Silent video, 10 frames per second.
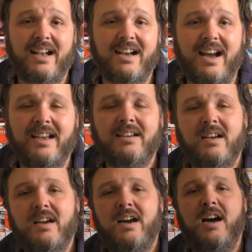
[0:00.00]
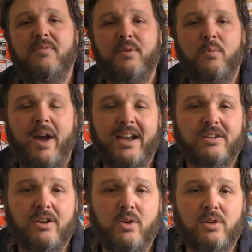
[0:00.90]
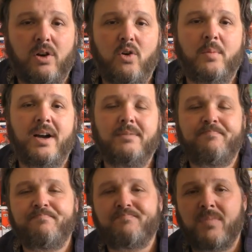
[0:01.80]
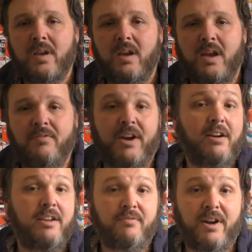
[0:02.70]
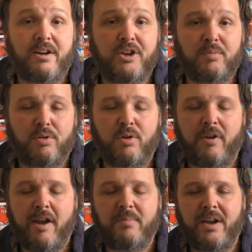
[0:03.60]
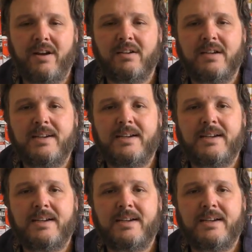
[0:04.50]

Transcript: guy from Wagner, Oklahoma. A very, very good program there.